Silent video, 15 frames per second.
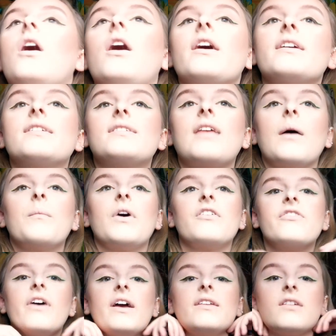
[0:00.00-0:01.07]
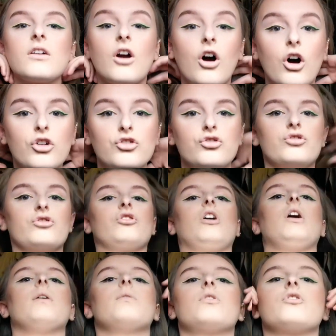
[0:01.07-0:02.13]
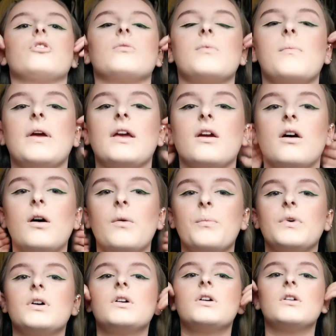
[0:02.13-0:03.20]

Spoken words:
I set my face like 100 times during my makeup.